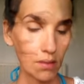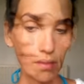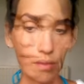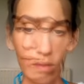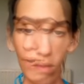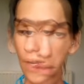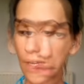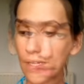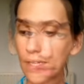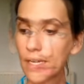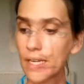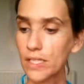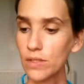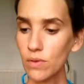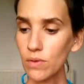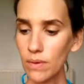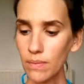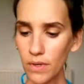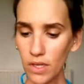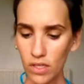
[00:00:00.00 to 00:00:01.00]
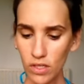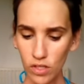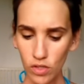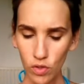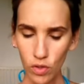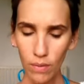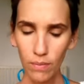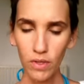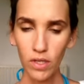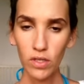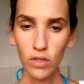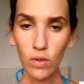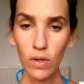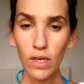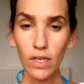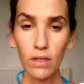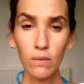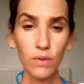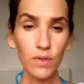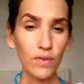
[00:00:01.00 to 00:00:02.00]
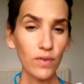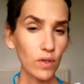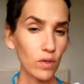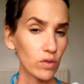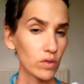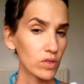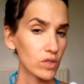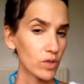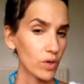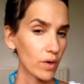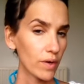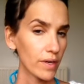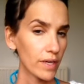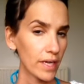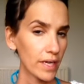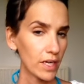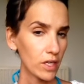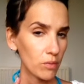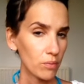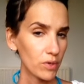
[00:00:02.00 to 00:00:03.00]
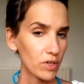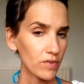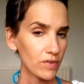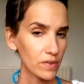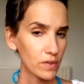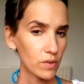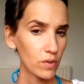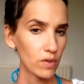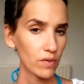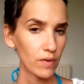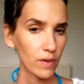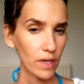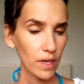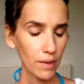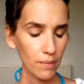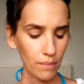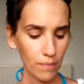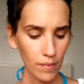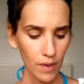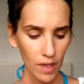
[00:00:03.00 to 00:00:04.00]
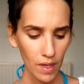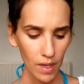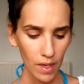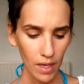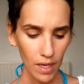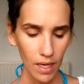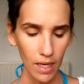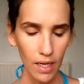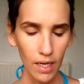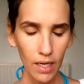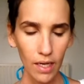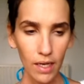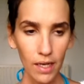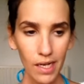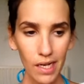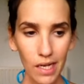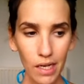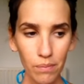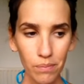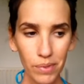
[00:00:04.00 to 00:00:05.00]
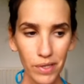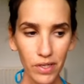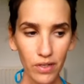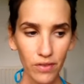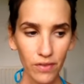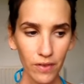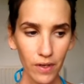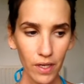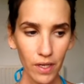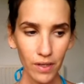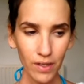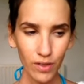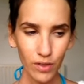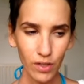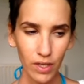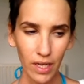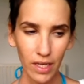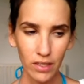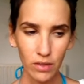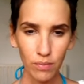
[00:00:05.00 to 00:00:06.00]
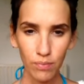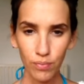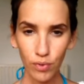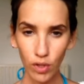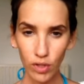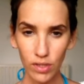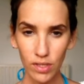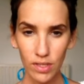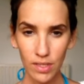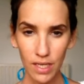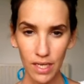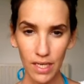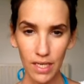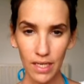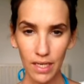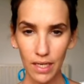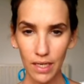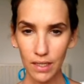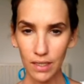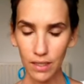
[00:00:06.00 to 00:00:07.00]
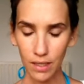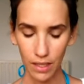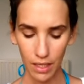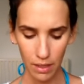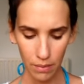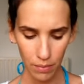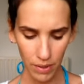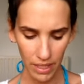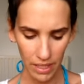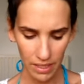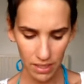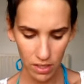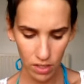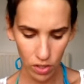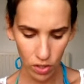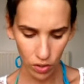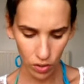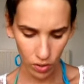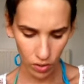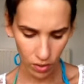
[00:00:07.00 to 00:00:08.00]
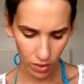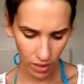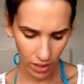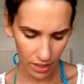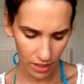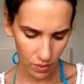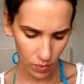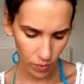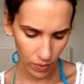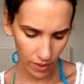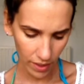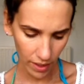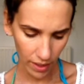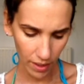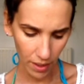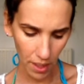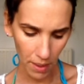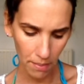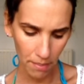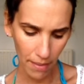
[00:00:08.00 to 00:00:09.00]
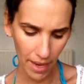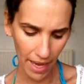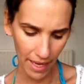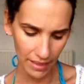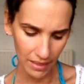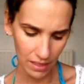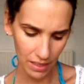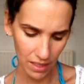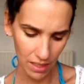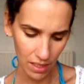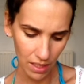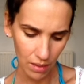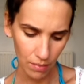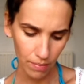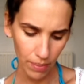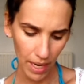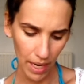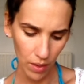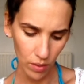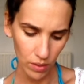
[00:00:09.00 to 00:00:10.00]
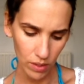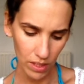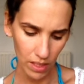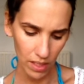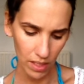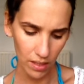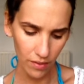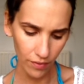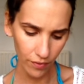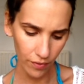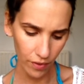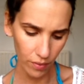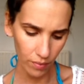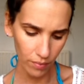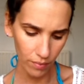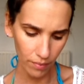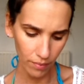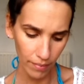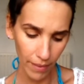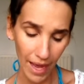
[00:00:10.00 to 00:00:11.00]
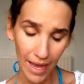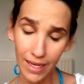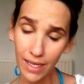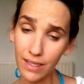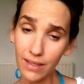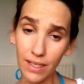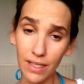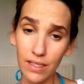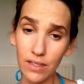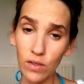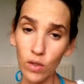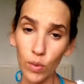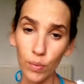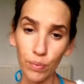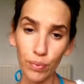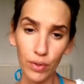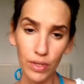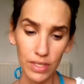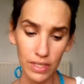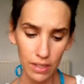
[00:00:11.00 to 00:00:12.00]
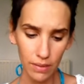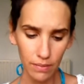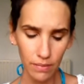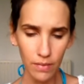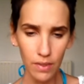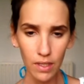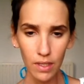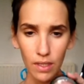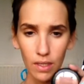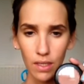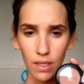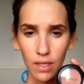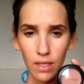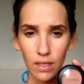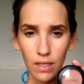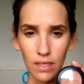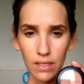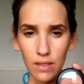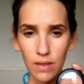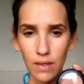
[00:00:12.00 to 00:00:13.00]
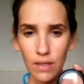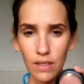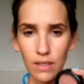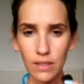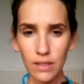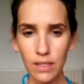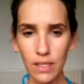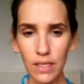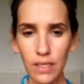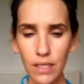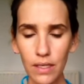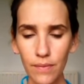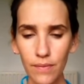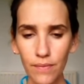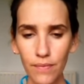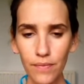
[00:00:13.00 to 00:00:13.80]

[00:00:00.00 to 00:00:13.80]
Right, next what I'm going to do, I'm going to do a little bit of contouring, a little bit of sort of a bit of a kind of bronzing kind of thing, but it's with a matte powder from MAC that is called Prism. That's what it looks like.